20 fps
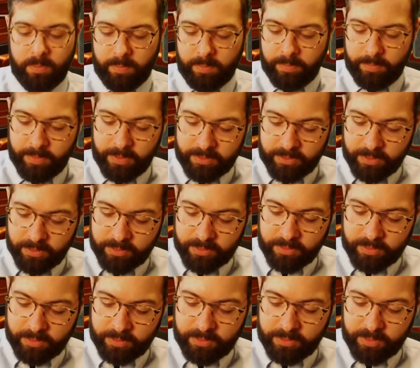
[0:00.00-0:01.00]
This
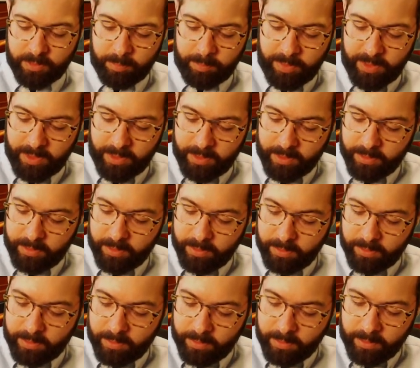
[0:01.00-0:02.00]
is a big
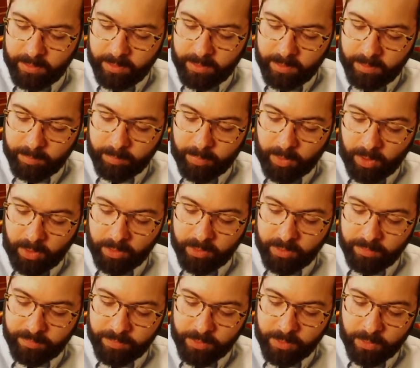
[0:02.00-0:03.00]
part
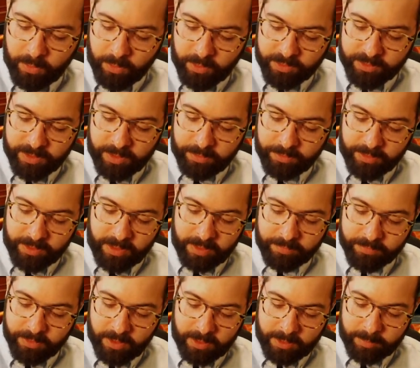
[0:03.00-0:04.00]
of the course. I don't think I've
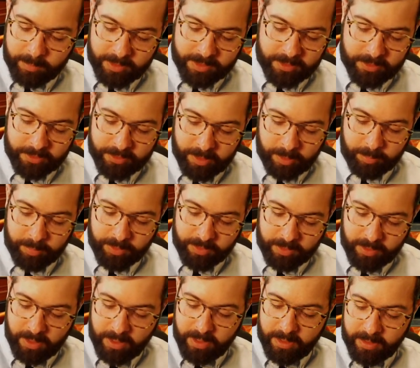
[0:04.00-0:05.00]
talked about this yet, but
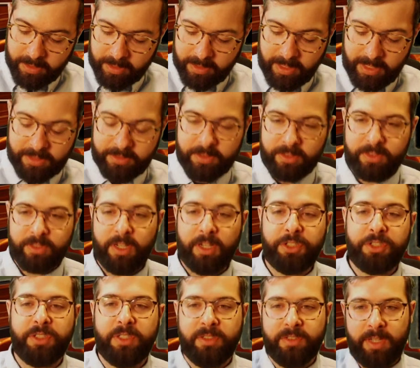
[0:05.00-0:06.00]
the class
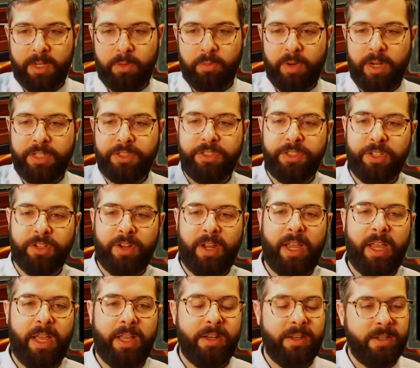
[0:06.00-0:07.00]
discussion is like raising your
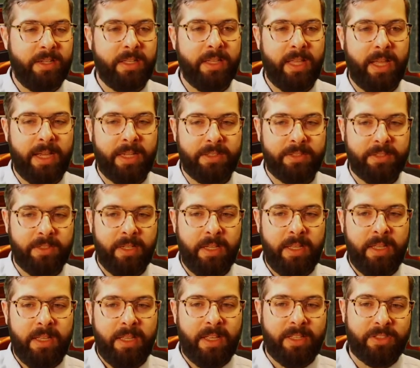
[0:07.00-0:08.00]
hand in class.
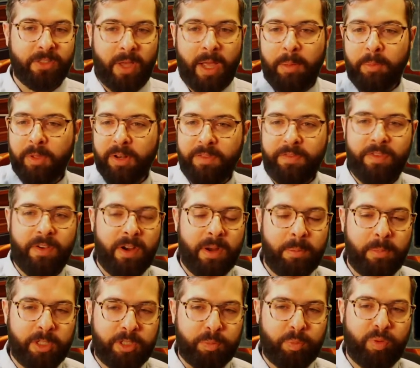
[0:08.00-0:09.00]
And so I'm going to very
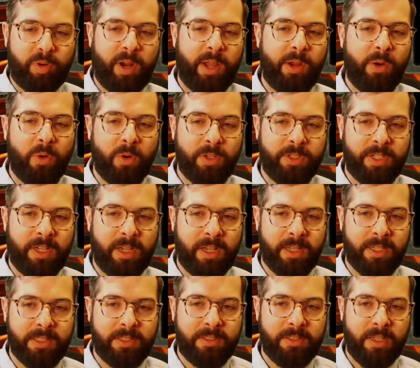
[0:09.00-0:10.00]
much
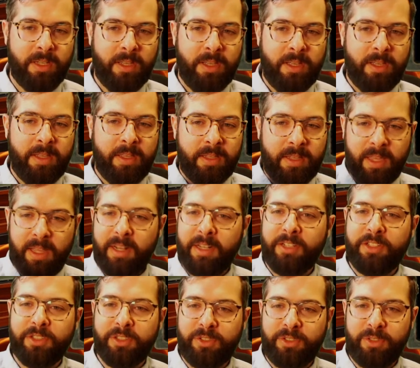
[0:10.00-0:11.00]
prioritize getting back
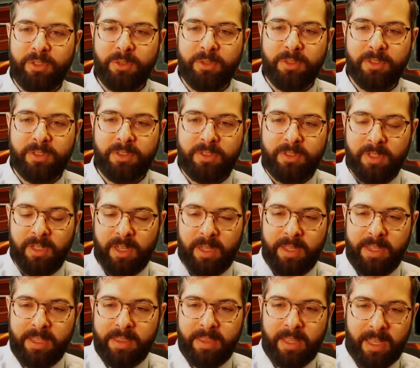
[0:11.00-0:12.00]
to students
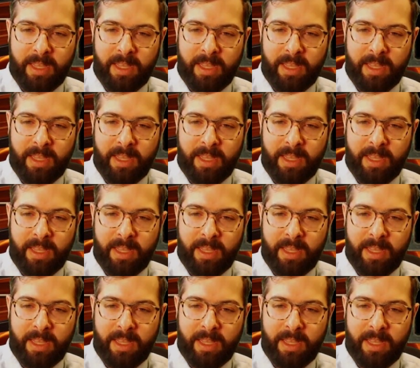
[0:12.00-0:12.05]
in